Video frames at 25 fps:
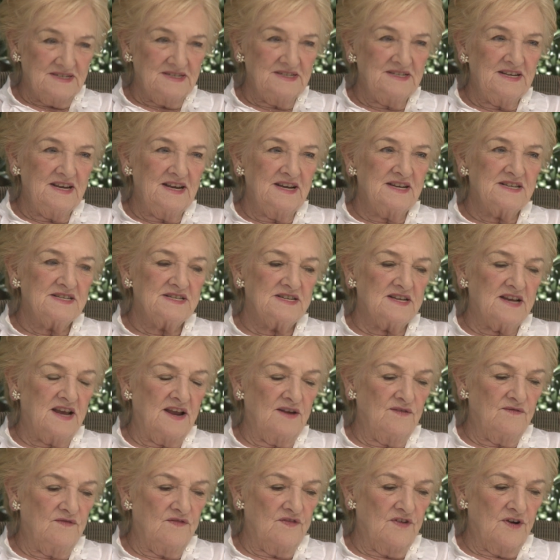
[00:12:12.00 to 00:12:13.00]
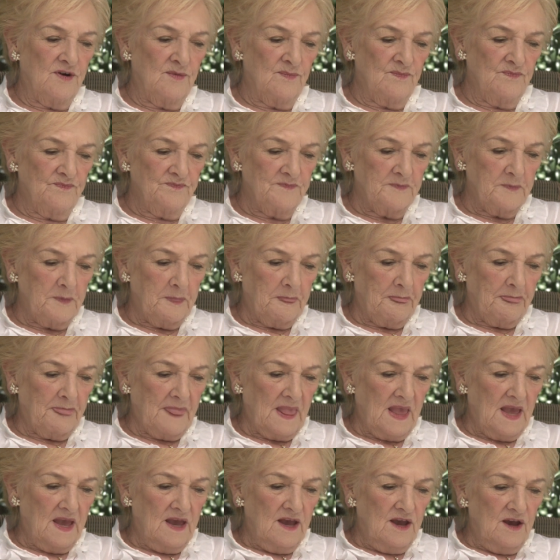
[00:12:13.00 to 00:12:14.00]
Yes, and from
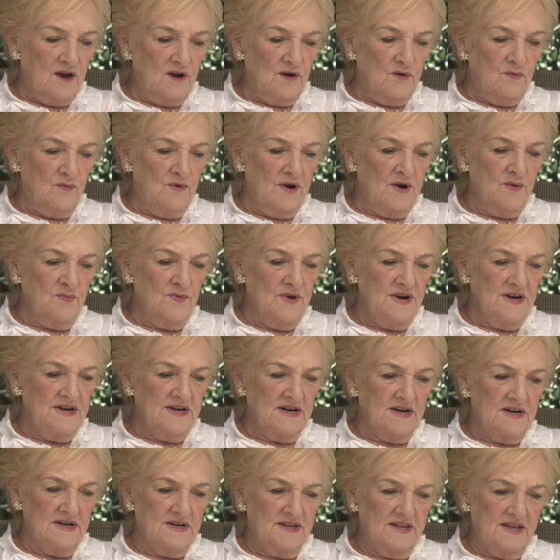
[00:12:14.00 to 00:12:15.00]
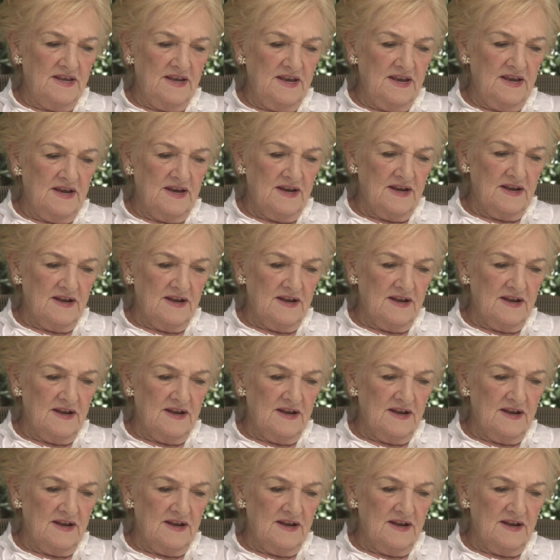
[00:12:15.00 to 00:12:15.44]
when we did the